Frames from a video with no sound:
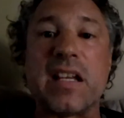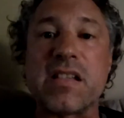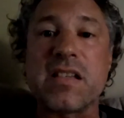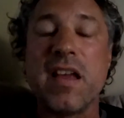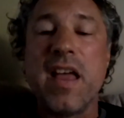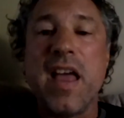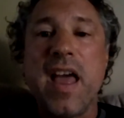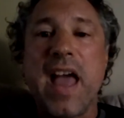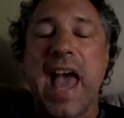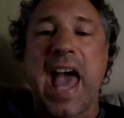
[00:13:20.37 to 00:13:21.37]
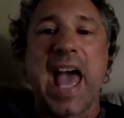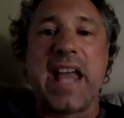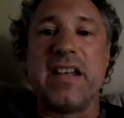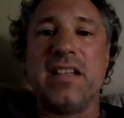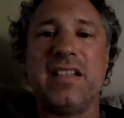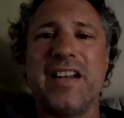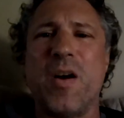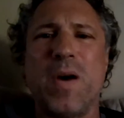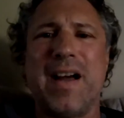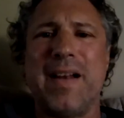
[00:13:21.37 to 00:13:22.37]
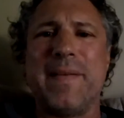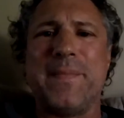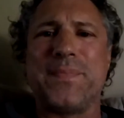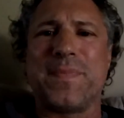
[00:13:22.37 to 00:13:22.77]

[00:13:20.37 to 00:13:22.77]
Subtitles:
this. And you know what?